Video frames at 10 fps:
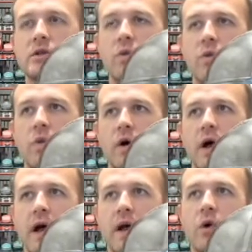what
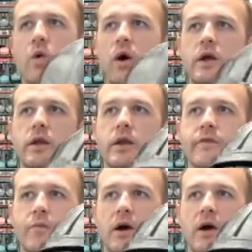high quality of a
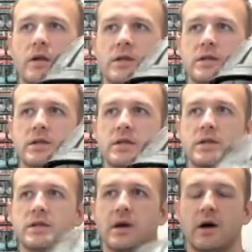product this is.